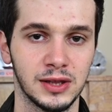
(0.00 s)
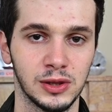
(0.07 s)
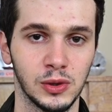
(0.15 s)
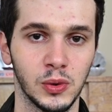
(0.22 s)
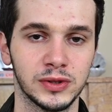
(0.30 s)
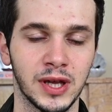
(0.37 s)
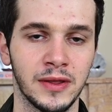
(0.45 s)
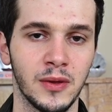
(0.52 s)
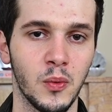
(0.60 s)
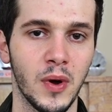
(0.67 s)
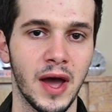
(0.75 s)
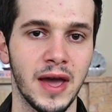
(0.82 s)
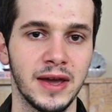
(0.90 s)
it looked and the
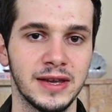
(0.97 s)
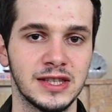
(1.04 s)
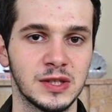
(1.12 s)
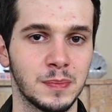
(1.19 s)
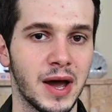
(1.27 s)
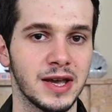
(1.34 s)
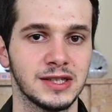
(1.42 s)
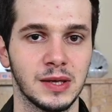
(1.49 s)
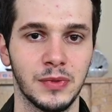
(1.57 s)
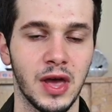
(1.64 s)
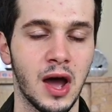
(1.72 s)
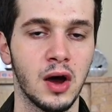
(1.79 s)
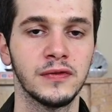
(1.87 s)
way it spiced up
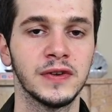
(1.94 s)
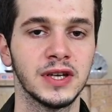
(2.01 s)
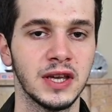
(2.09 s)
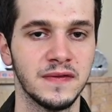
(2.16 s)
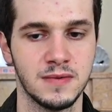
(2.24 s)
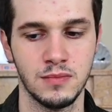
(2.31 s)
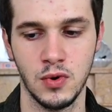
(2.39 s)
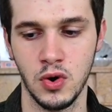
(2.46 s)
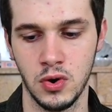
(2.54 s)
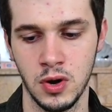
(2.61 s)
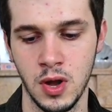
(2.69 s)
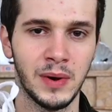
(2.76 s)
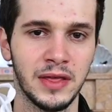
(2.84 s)
the outfit even
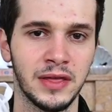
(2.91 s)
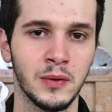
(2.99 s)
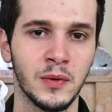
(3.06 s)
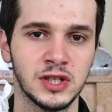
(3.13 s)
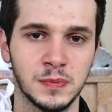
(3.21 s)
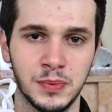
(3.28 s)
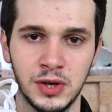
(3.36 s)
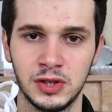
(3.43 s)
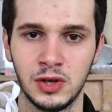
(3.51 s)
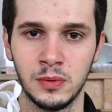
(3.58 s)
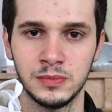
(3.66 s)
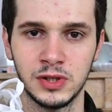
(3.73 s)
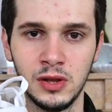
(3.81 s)
more. But I think when spring
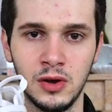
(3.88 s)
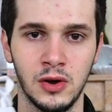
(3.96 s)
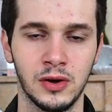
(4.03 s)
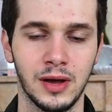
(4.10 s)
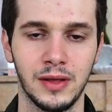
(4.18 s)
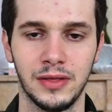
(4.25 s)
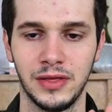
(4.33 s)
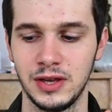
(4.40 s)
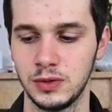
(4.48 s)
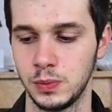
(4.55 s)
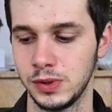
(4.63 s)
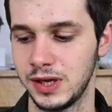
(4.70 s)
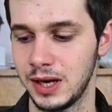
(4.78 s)
comes along,
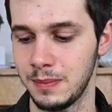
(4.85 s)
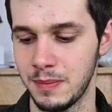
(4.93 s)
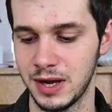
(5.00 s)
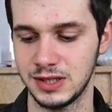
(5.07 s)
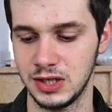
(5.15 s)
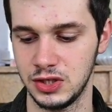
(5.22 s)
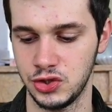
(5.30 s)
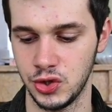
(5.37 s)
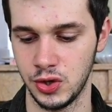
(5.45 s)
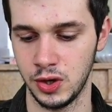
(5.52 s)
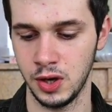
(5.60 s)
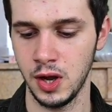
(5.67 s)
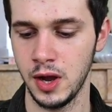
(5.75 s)
things will get much
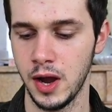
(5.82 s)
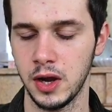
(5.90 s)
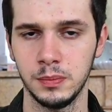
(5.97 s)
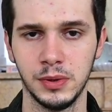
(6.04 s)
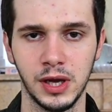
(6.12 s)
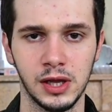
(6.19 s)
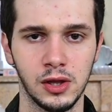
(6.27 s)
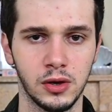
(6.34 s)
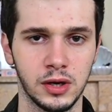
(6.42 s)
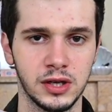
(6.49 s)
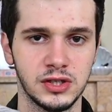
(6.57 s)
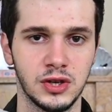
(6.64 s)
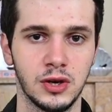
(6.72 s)
easier and it'll be a lot
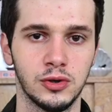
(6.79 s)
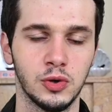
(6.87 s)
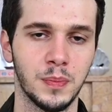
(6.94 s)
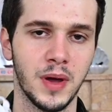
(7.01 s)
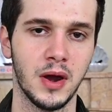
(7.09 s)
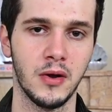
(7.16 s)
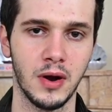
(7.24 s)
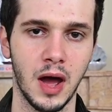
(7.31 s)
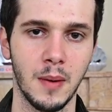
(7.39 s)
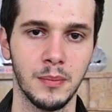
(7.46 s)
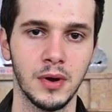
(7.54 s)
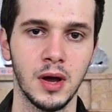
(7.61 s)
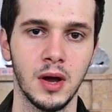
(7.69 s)
easier to pair
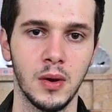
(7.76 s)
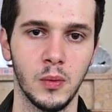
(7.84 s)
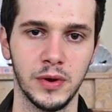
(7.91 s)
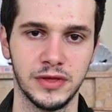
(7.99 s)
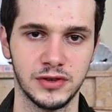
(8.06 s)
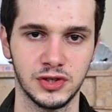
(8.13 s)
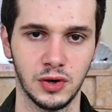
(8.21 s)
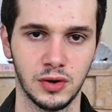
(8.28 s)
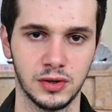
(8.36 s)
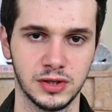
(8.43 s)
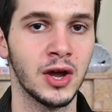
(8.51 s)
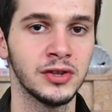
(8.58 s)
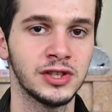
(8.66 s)
up with
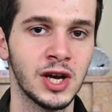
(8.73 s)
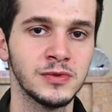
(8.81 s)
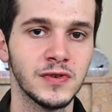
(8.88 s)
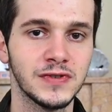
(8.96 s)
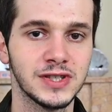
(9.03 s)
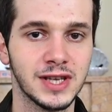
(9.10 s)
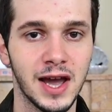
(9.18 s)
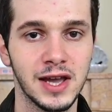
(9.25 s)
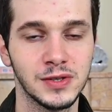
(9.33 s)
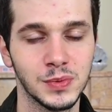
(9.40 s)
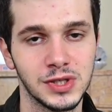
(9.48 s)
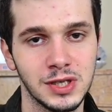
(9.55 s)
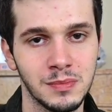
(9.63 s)
shorts. In terms of size,
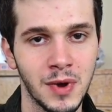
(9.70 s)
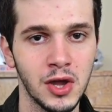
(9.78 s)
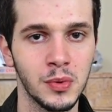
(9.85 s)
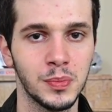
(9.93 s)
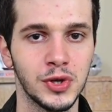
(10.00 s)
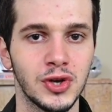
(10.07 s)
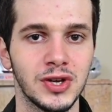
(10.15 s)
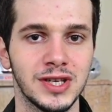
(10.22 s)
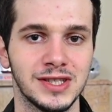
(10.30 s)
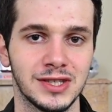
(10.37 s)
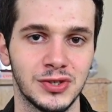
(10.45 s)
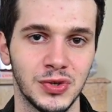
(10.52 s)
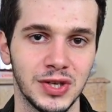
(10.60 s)
which in my opinion is
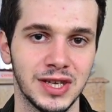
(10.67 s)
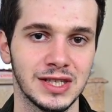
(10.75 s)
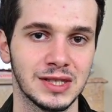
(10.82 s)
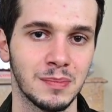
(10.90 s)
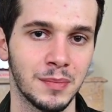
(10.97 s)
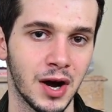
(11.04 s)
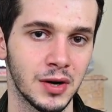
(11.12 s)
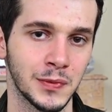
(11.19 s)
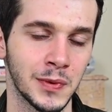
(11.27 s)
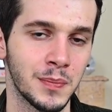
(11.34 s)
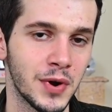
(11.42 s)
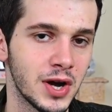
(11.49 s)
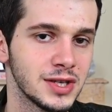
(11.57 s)
the trickiest part
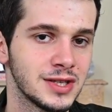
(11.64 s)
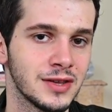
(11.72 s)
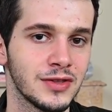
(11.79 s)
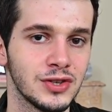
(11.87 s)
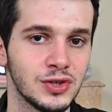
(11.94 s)
when purchasing the